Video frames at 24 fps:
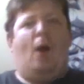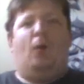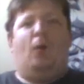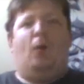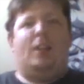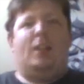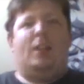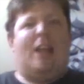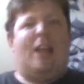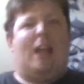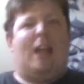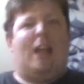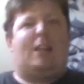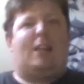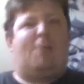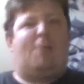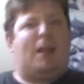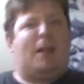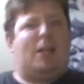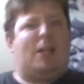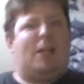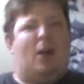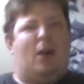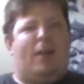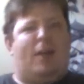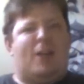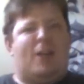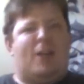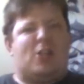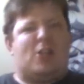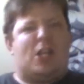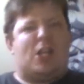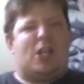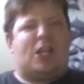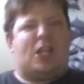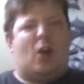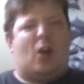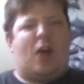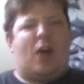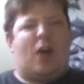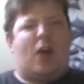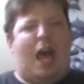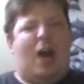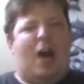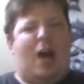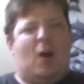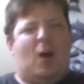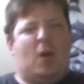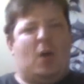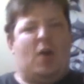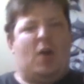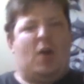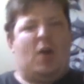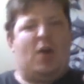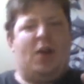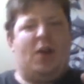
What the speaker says: was not expecting all that shit to go down.